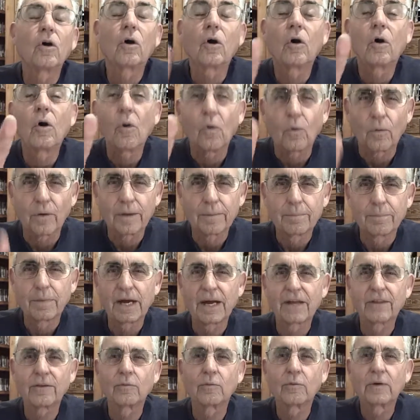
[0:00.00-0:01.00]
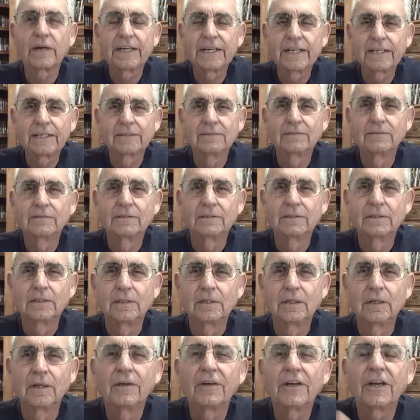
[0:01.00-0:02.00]
Oh, and by the way,
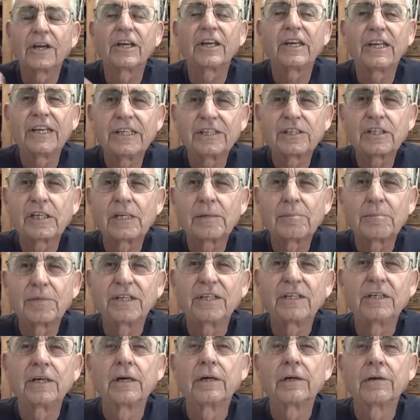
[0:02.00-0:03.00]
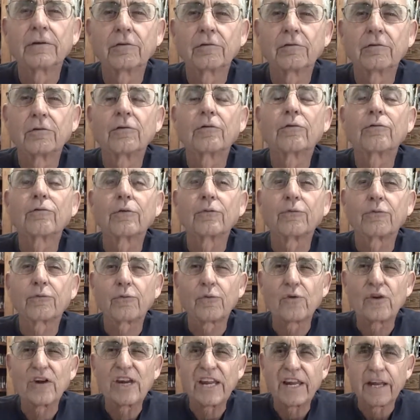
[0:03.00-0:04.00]
it could easily be done for
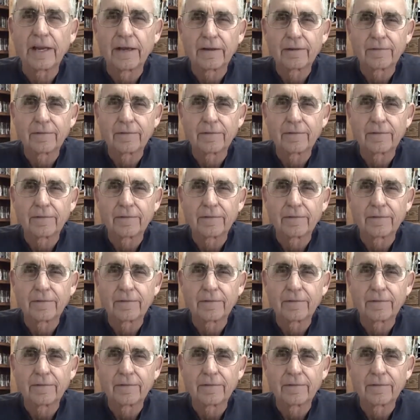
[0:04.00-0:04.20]
free.